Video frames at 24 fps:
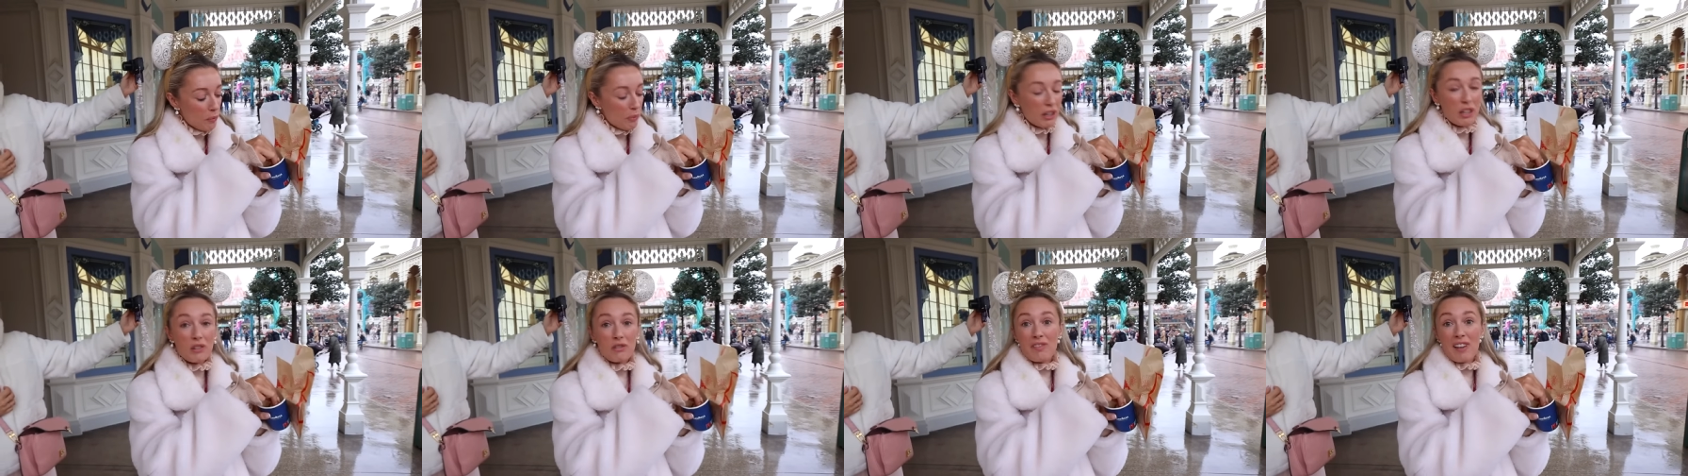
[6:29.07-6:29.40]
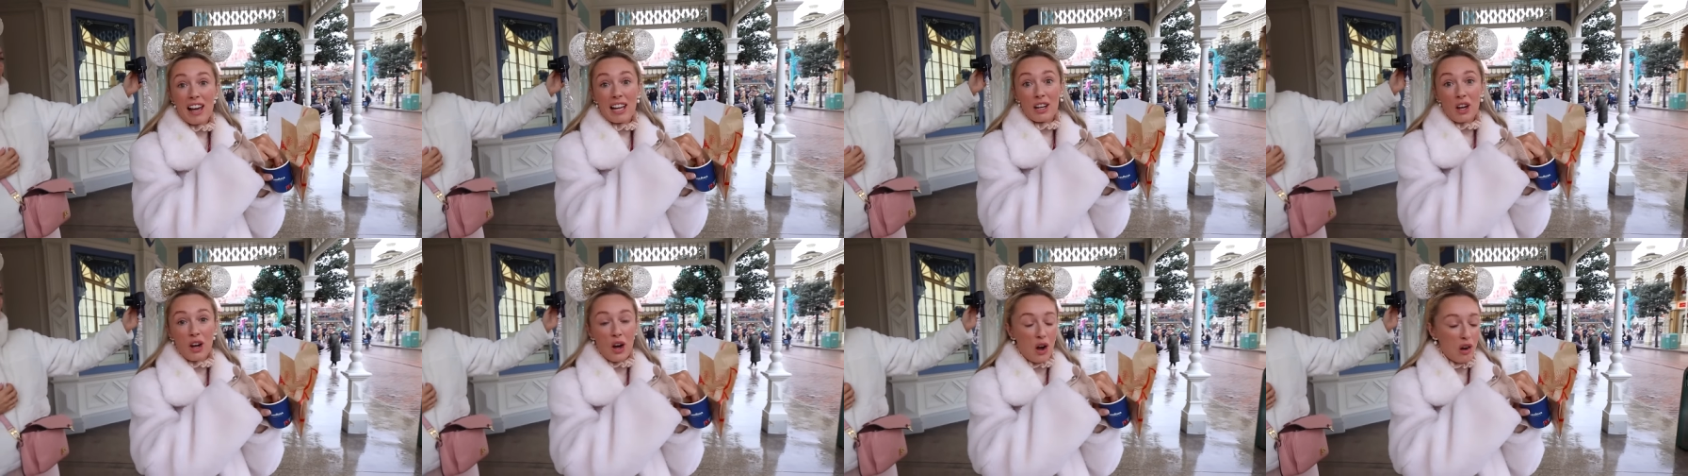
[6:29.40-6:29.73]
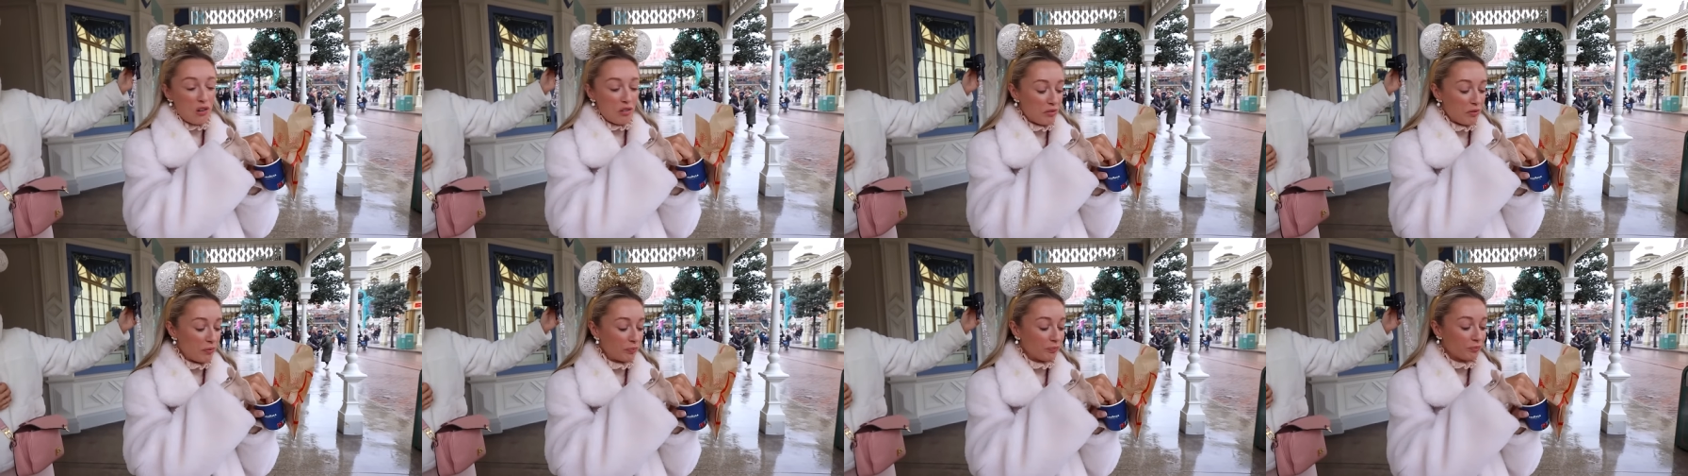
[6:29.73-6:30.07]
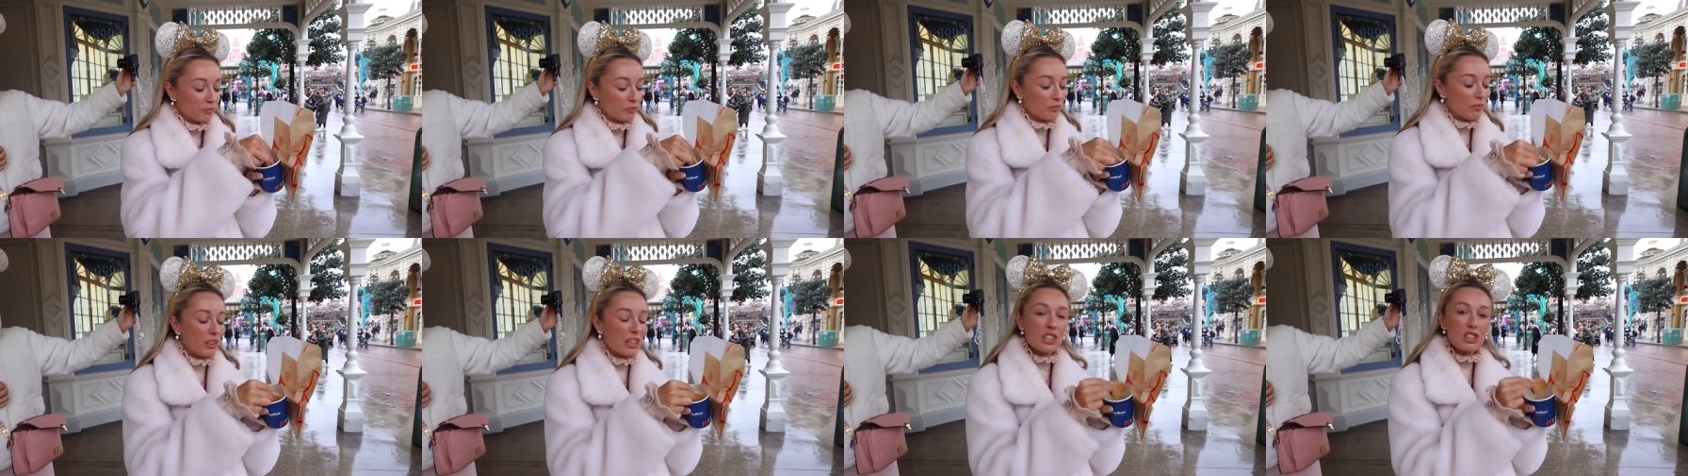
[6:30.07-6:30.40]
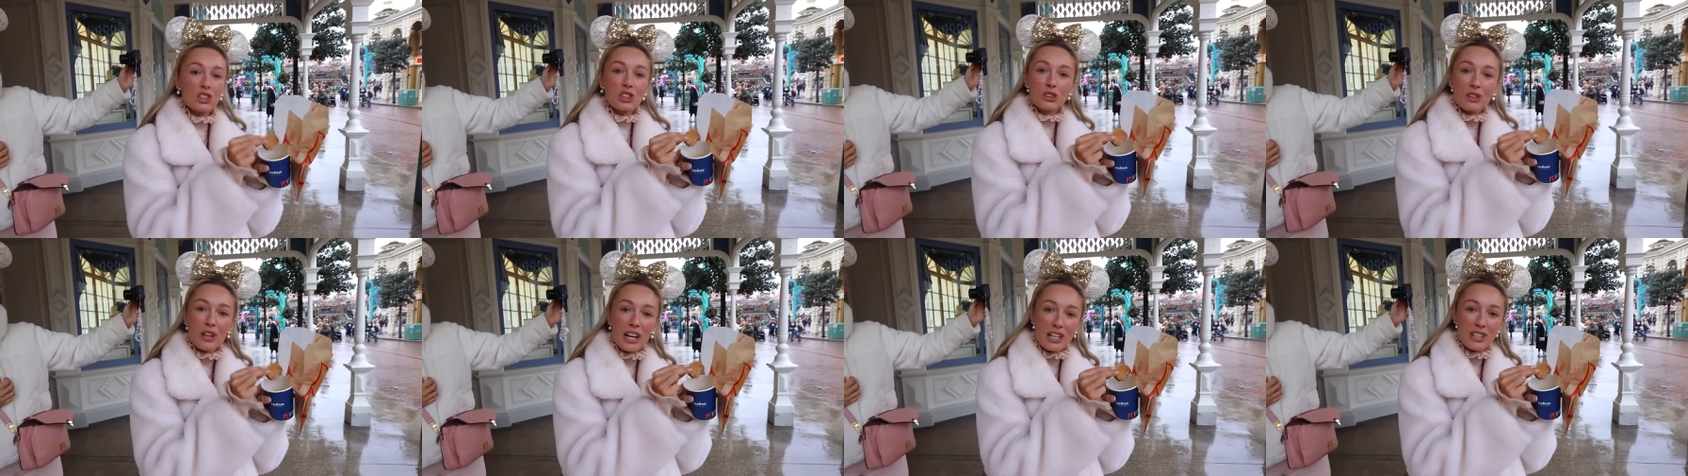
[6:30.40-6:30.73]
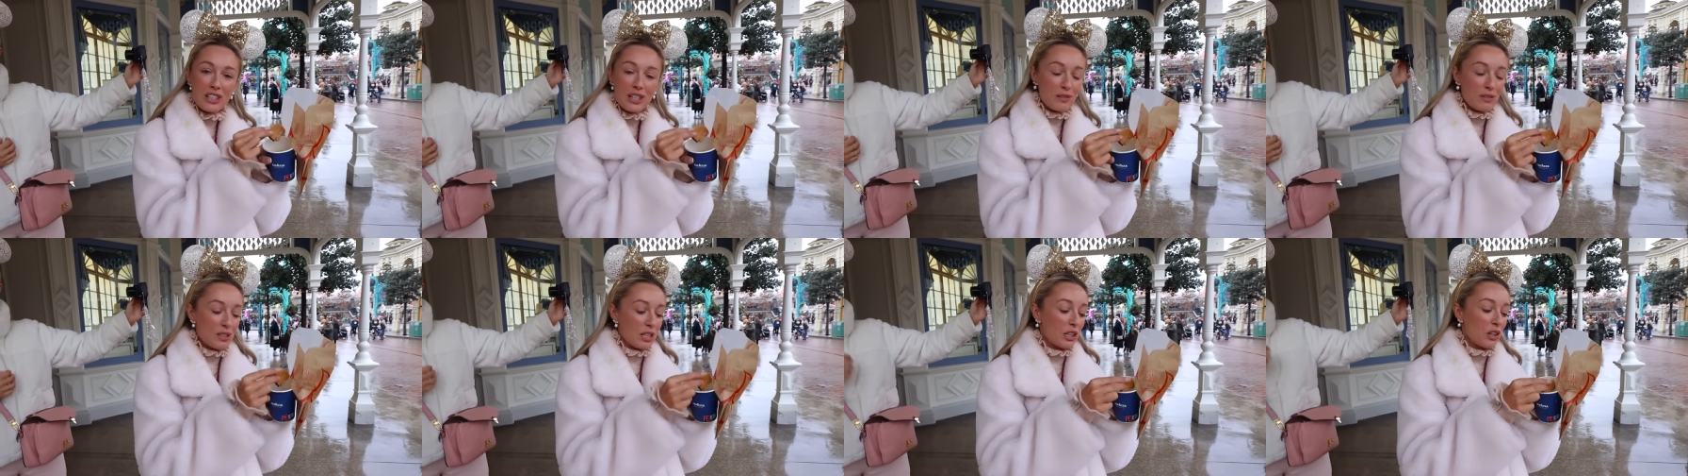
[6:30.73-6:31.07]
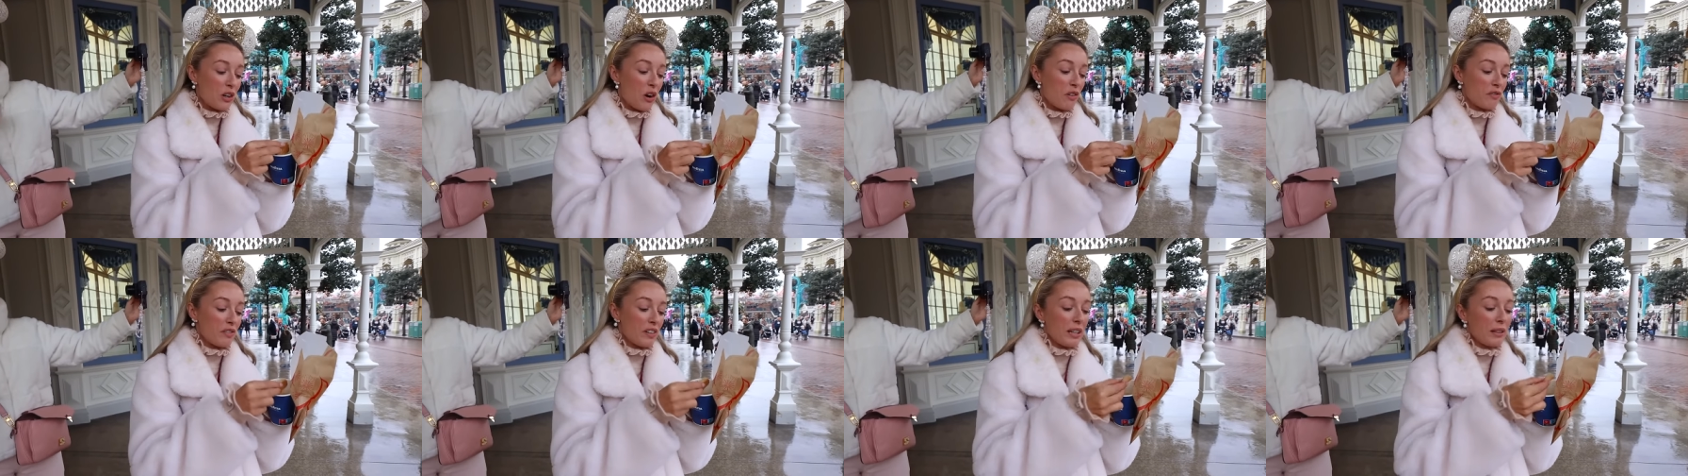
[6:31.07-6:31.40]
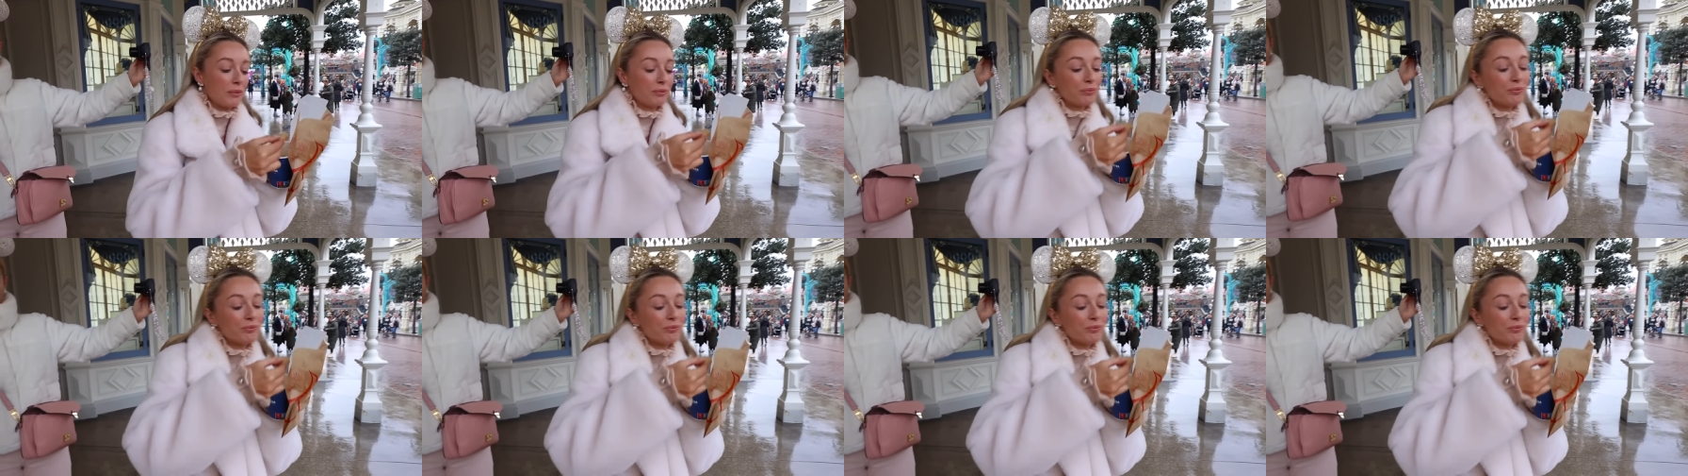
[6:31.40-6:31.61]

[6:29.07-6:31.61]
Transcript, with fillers: But an ear of a bitchy. But it's great dipped in coffee.